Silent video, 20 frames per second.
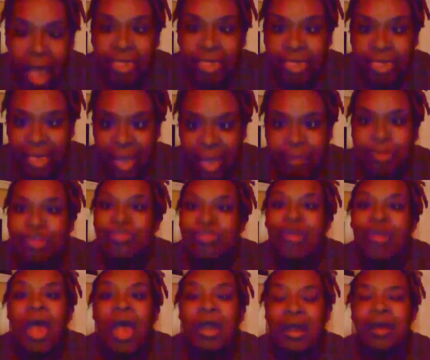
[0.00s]
they were
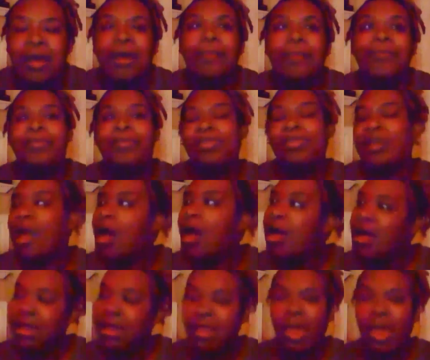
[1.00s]
dried up,
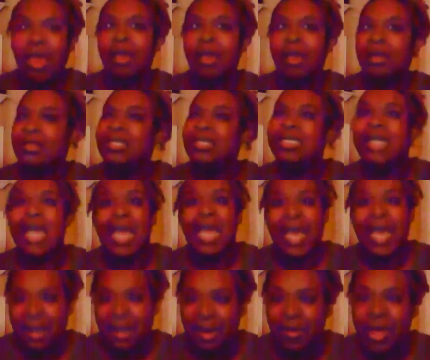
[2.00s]
like
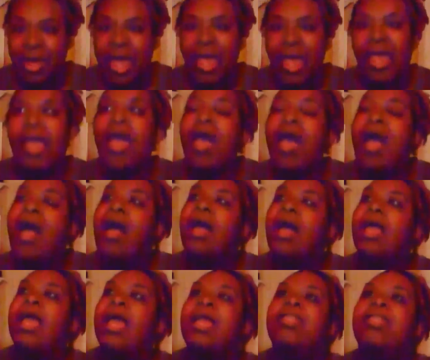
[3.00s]
dead, okay?
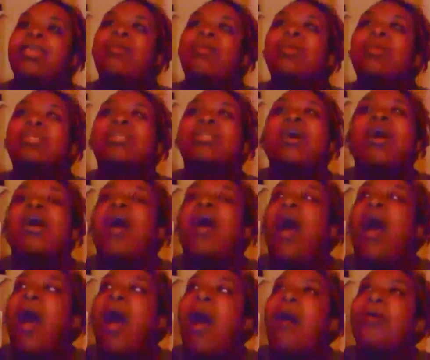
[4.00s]
And there was
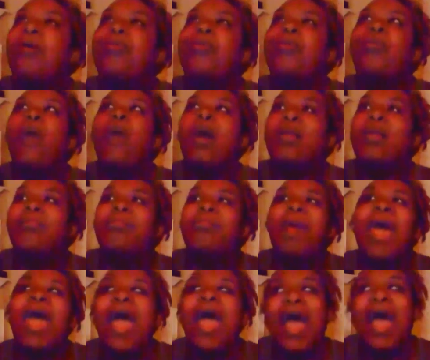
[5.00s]
one
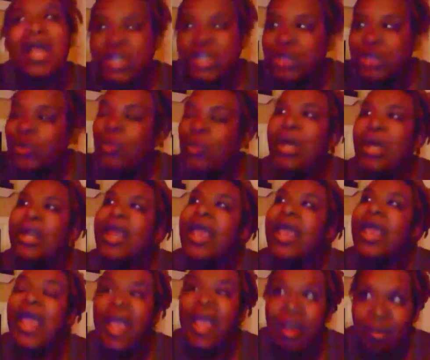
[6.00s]
patch, one
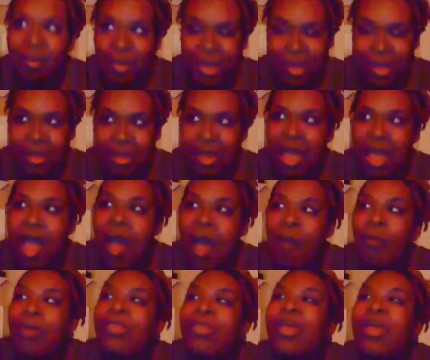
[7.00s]
area
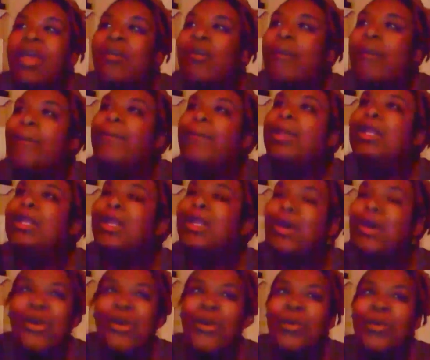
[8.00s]
where they were
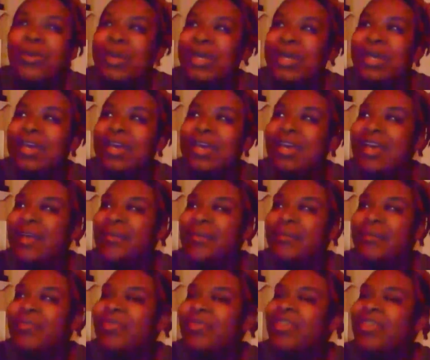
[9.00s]
bloomed,
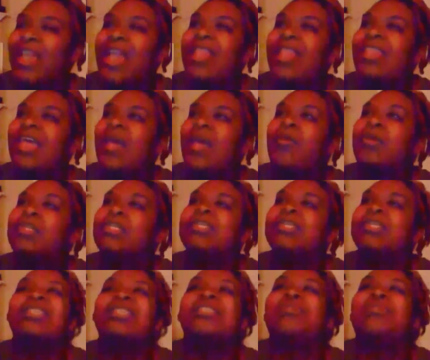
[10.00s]
and they were
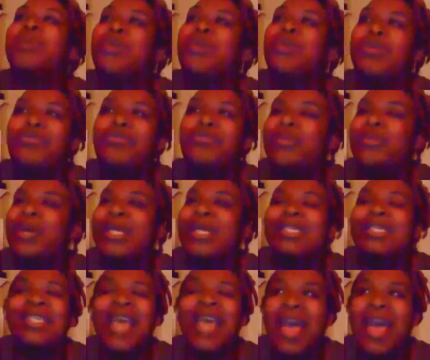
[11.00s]
just as beautiful
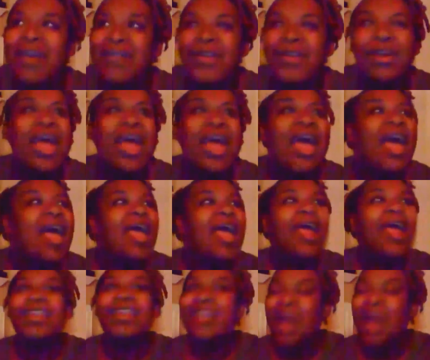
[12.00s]
as ever.
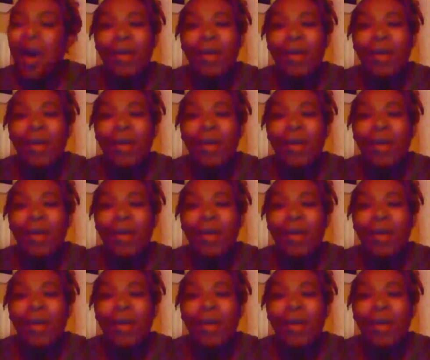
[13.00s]
And no,